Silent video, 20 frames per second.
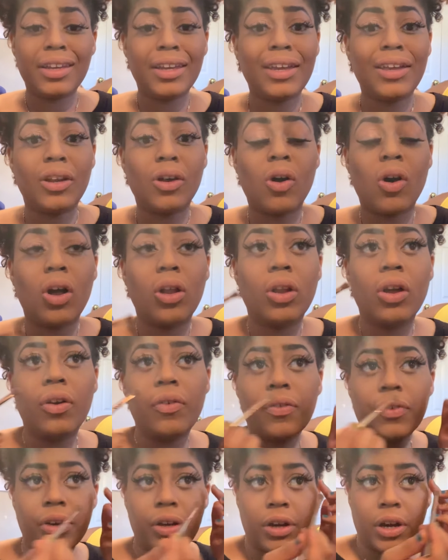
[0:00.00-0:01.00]
it all
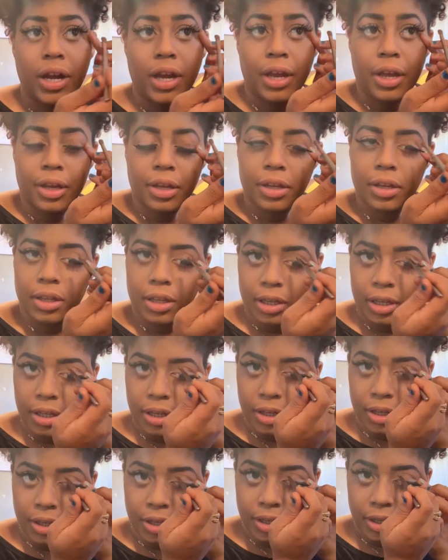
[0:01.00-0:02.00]
over your eye.
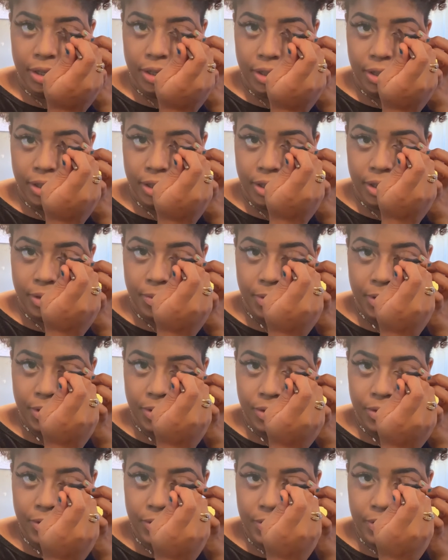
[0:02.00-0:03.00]
And I'm gonna
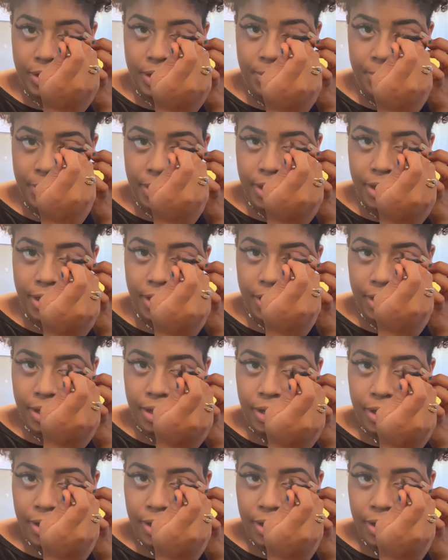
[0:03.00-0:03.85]
do the same thing.